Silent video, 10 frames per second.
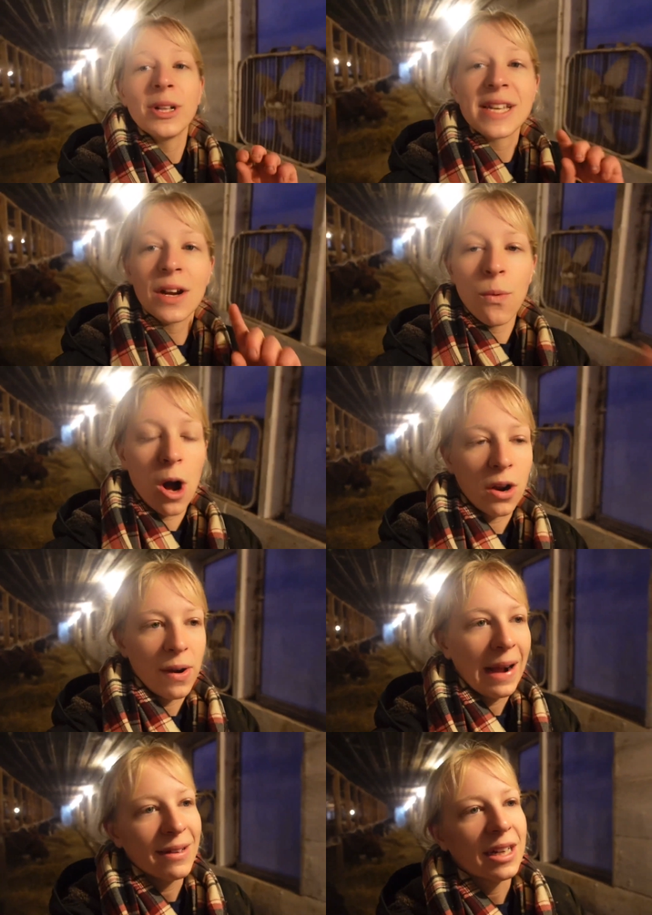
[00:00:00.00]
we'll take a walk
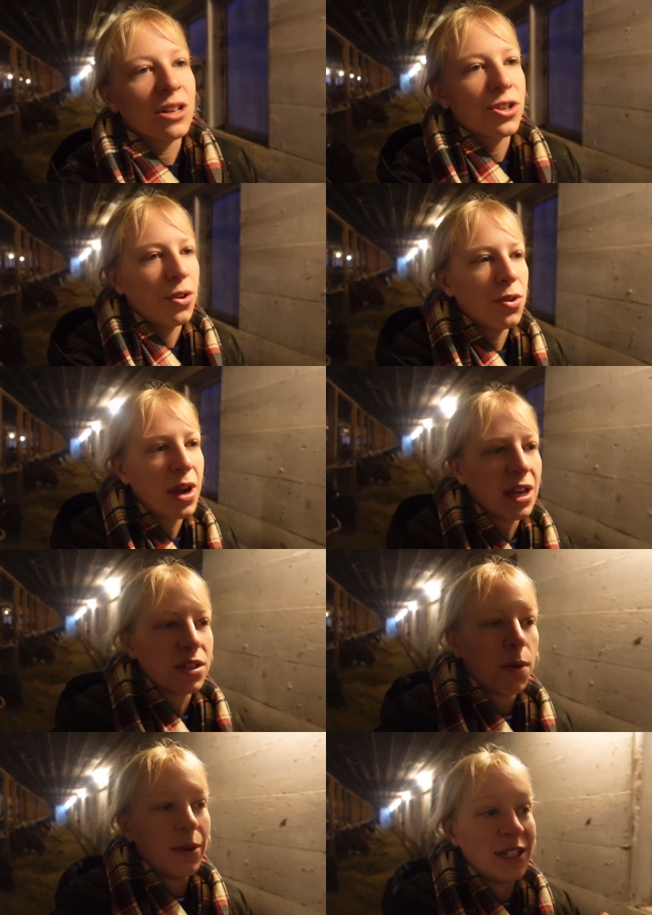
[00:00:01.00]
around and I'll show you
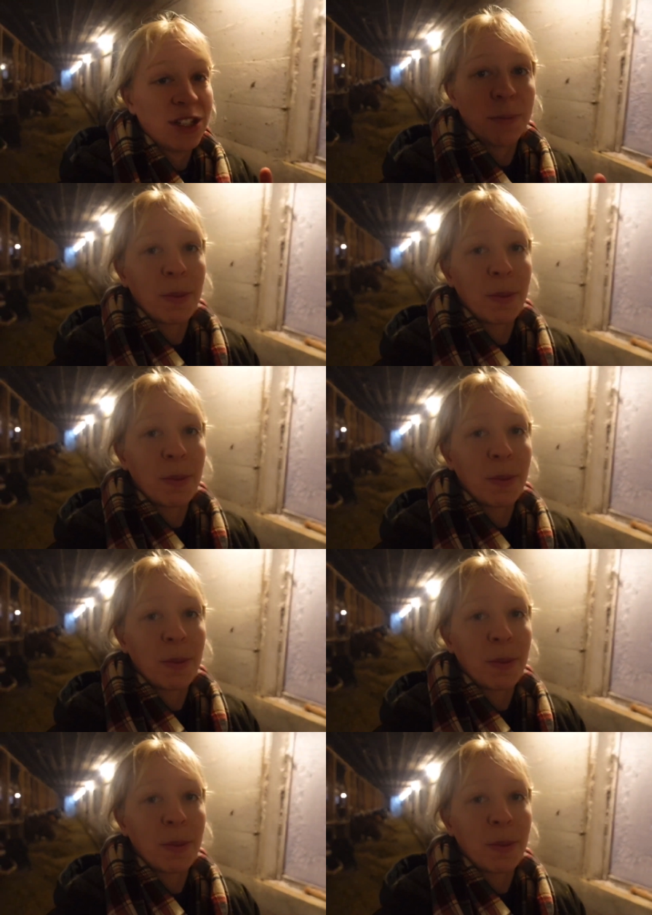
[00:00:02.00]
guys what we did to